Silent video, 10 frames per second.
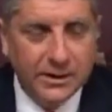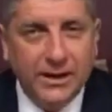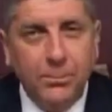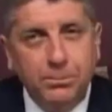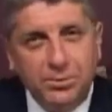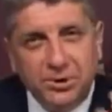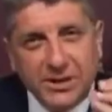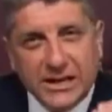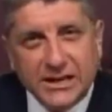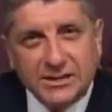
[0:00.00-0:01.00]
Now,
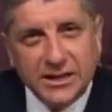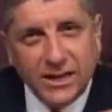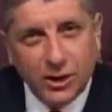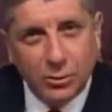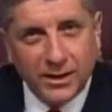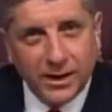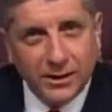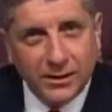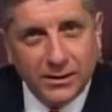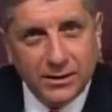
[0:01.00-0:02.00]
please hear me,
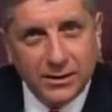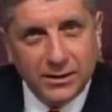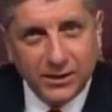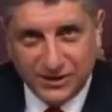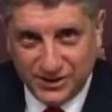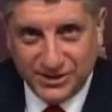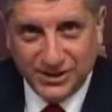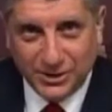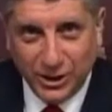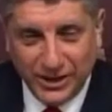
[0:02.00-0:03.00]
because this
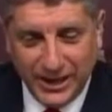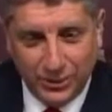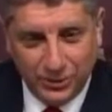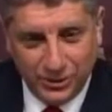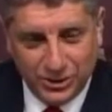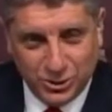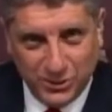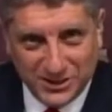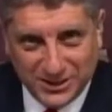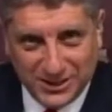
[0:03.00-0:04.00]
is going to get really
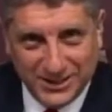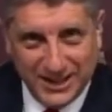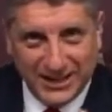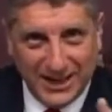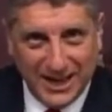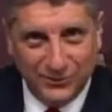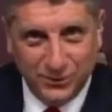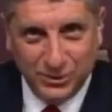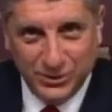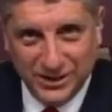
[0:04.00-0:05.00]
twisted and
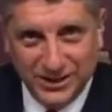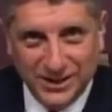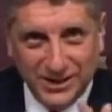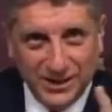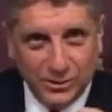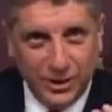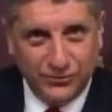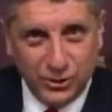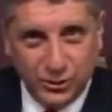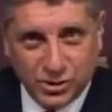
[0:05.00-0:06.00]
convoluted. You have
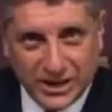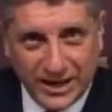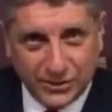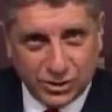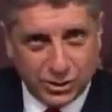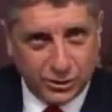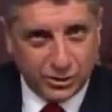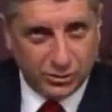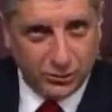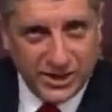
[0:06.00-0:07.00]
to understand the
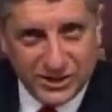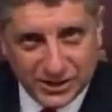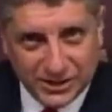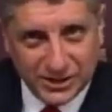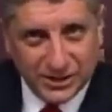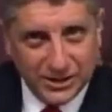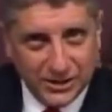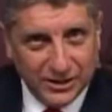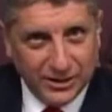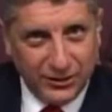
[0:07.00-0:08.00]
circular reason
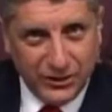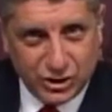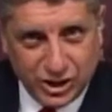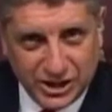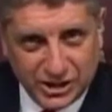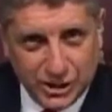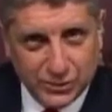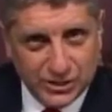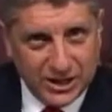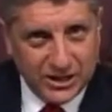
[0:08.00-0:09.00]
that she is
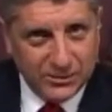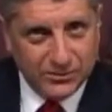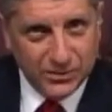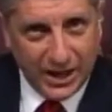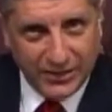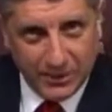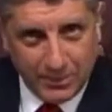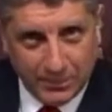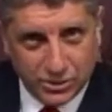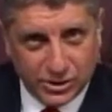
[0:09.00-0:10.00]
using and that
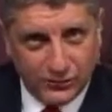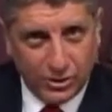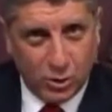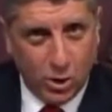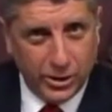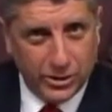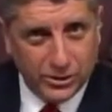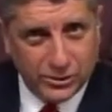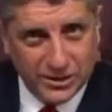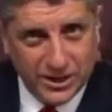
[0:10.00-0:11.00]
members of the court are
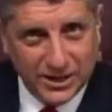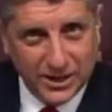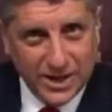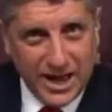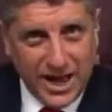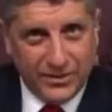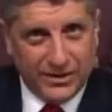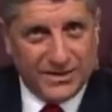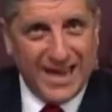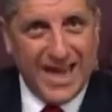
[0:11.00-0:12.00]
using and
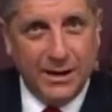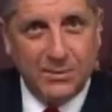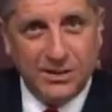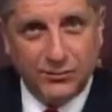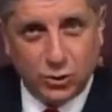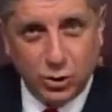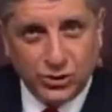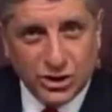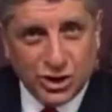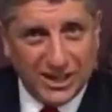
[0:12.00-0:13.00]
that the enemies of truth
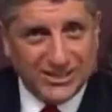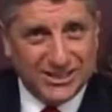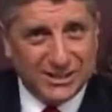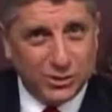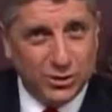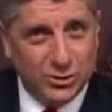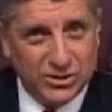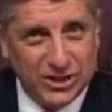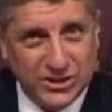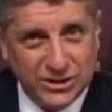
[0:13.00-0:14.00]
and justice are
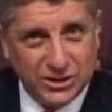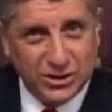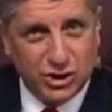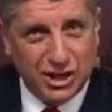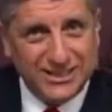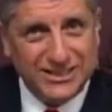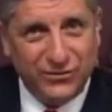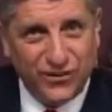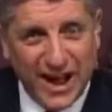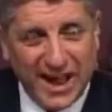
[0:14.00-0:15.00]
using to
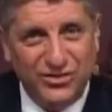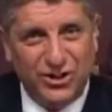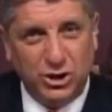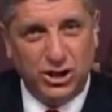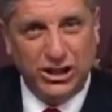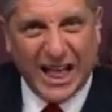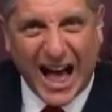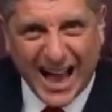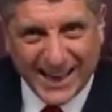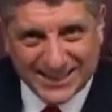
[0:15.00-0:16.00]
justify their
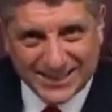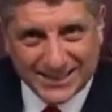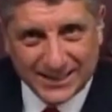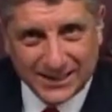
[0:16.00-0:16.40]
lies.